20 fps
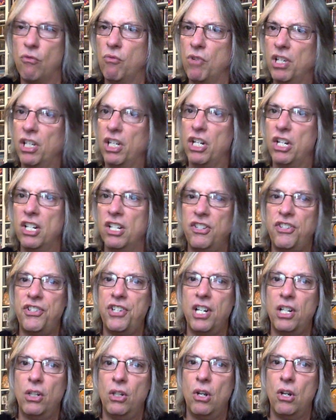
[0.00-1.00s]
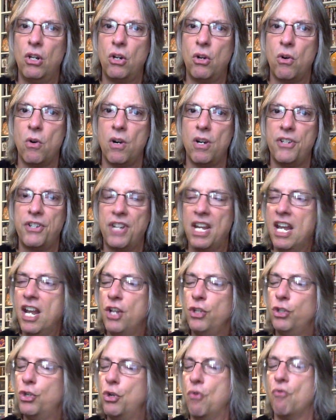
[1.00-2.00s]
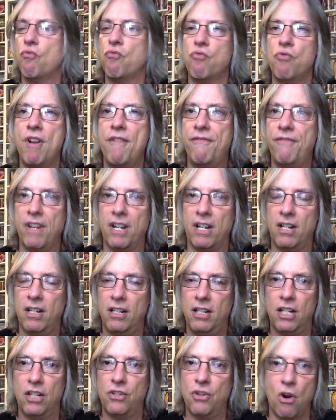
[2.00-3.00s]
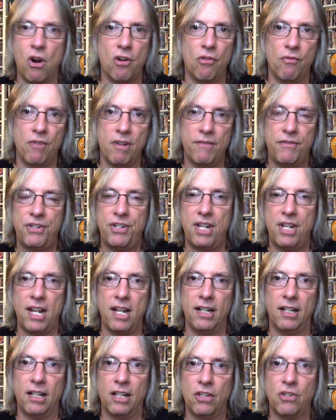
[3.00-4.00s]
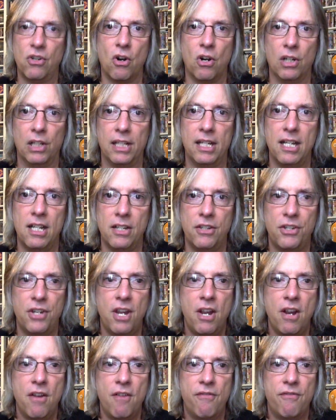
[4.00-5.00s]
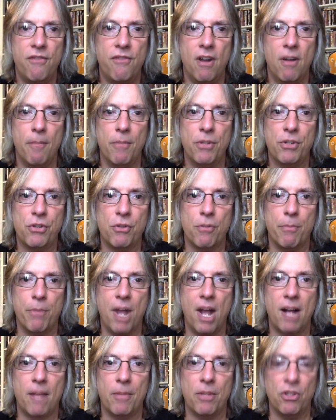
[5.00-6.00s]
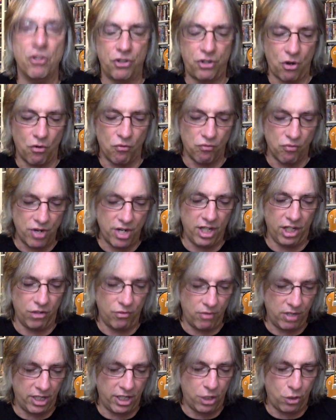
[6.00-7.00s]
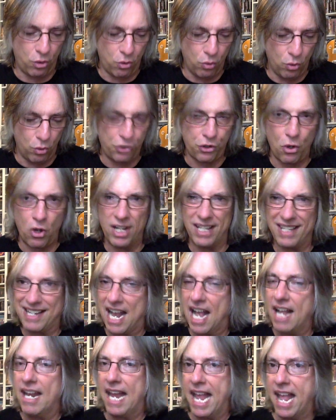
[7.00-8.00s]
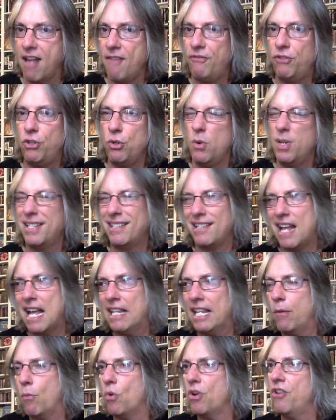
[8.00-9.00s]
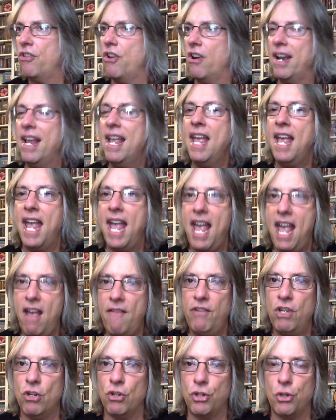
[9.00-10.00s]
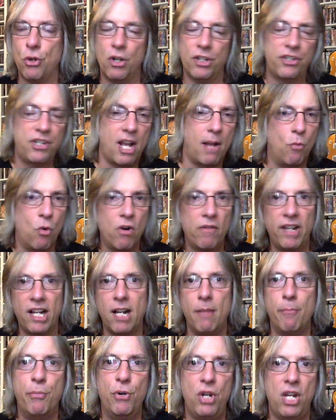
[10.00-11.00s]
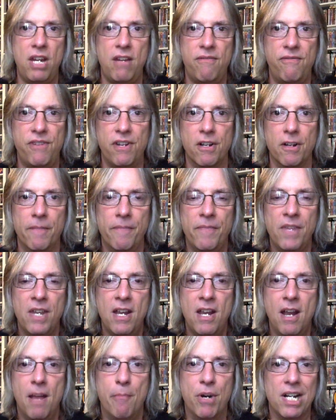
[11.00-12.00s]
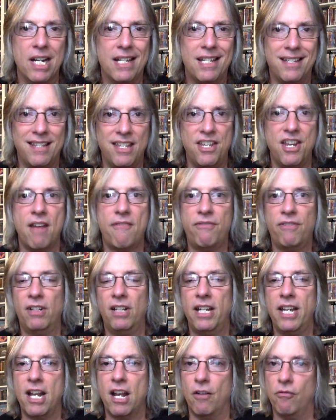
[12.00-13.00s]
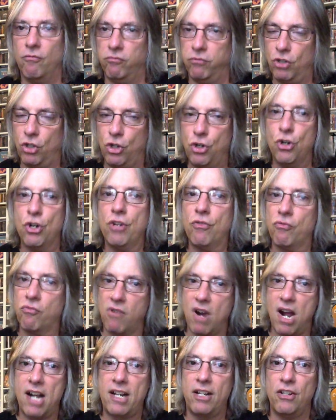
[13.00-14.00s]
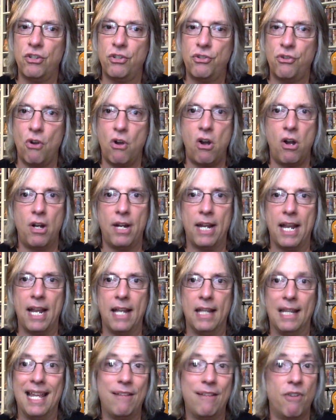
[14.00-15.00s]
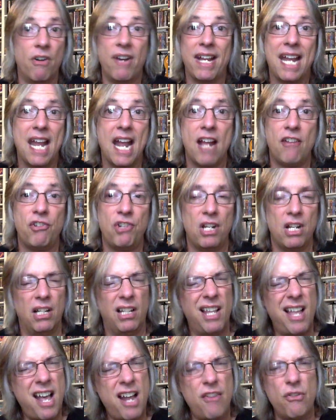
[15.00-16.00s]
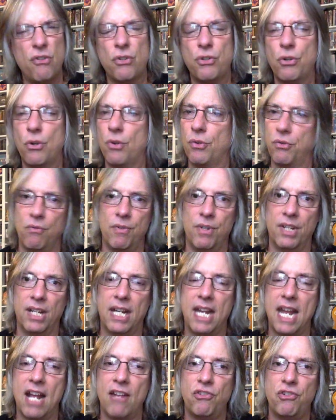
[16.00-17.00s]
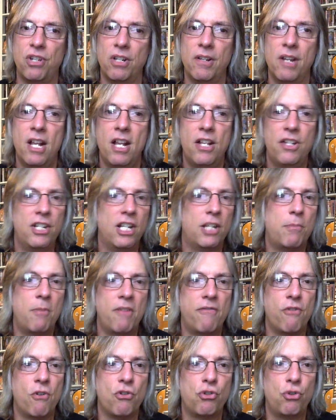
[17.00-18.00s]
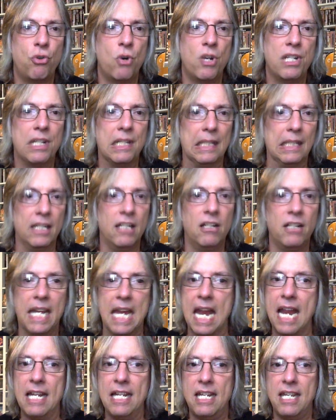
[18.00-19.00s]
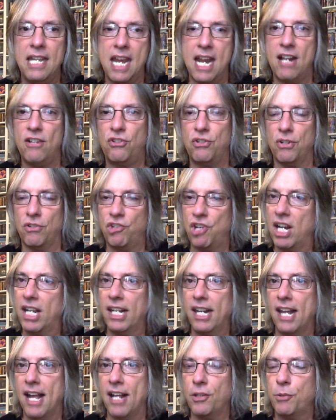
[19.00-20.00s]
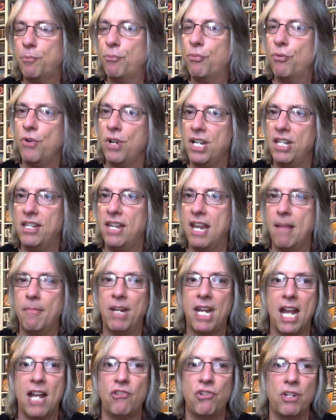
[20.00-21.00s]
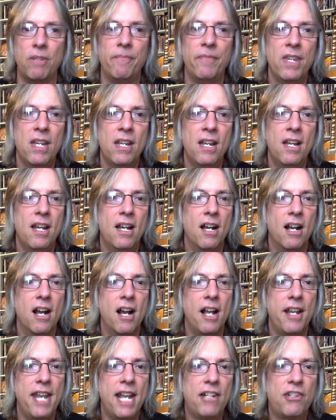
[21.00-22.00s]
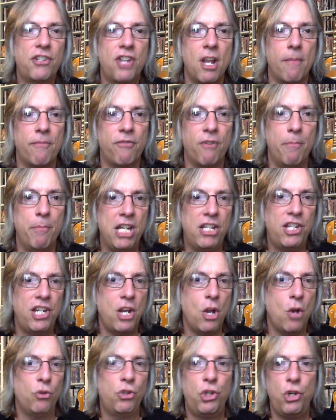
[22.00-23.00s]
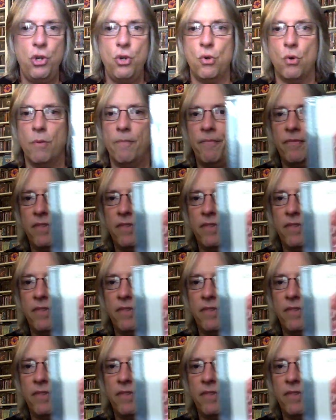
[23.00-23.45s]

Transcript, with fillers: a really good sing along chorus. Terrific guitar riffs and guitar leads from Mr. Bachman. Just a really, really cool song. It's got heft to it. It's not like one of their heavier songs. It's got more of like a boogie feel, but it's definitely a good rocking song and like very catchy. And a lot of the songs were really catchy. So that's my first choice, Little Gandy Dancer. Check it out. It's pretty damn catchy. Uh, next up from BTO2.